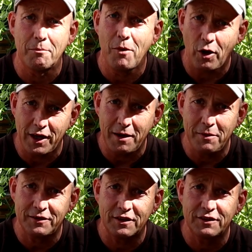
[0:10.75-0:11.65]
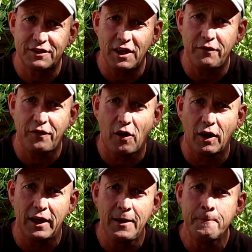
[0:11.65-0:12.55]
My name is Steve
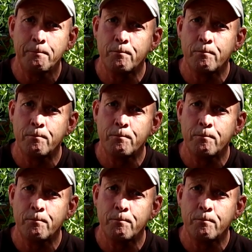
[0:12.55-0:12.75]
Farley.